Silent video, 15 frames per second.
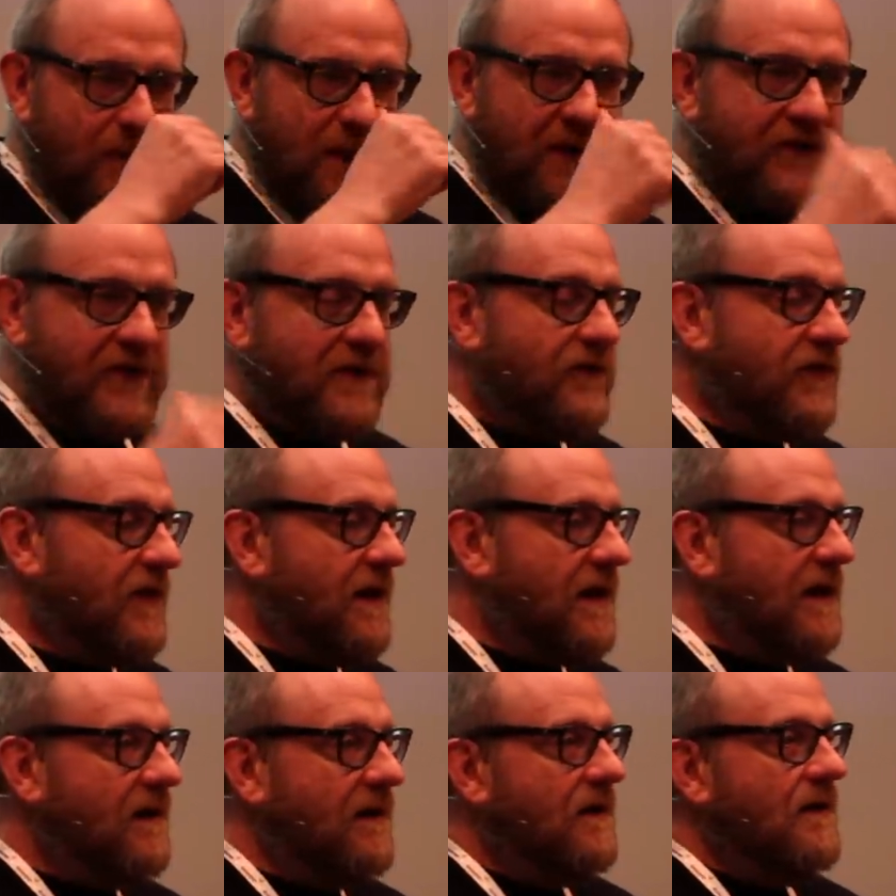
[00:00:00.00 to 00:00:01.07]
mix
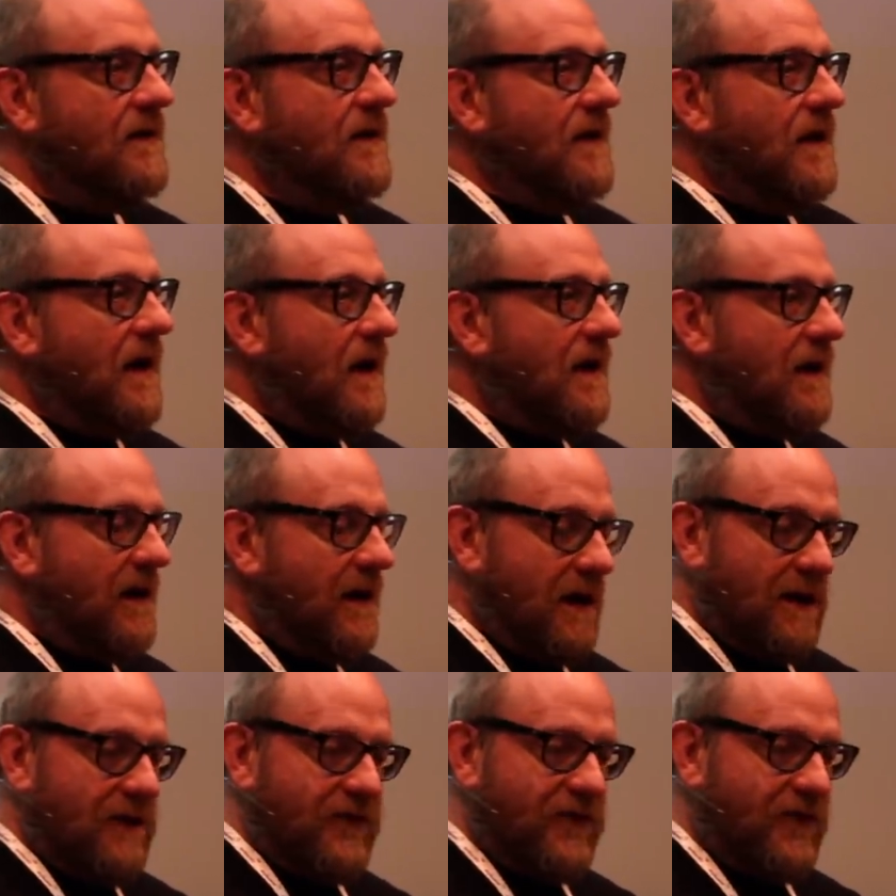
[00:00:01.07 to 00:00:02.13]
engineer, uh,
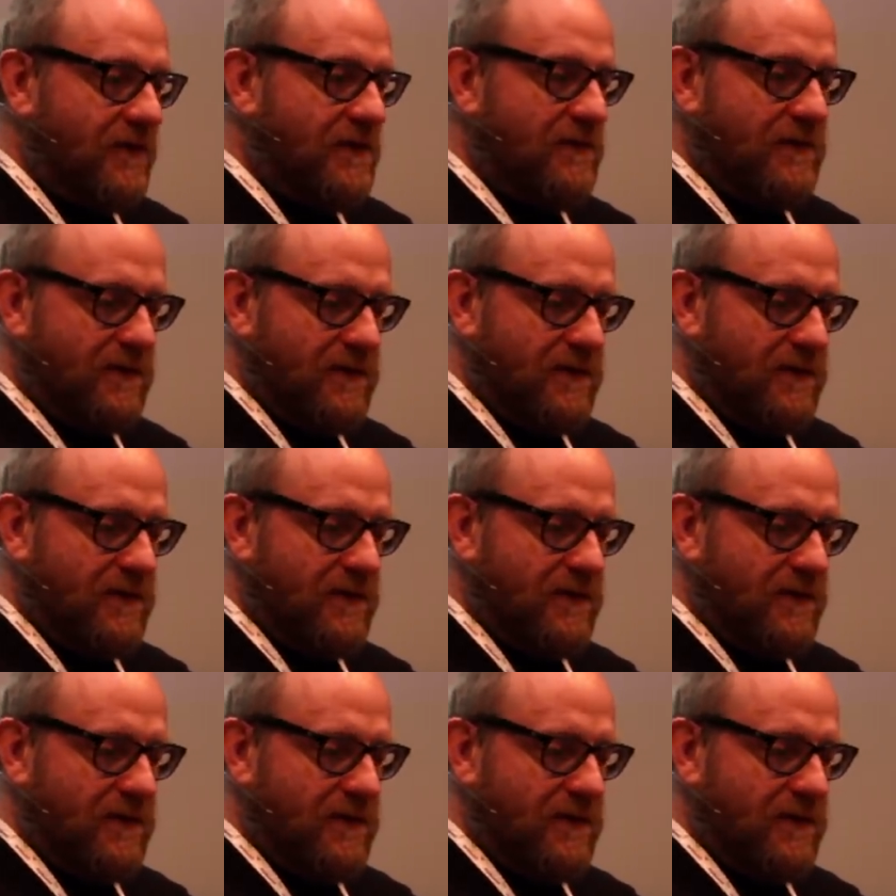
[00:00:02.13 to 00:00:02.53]
and so you,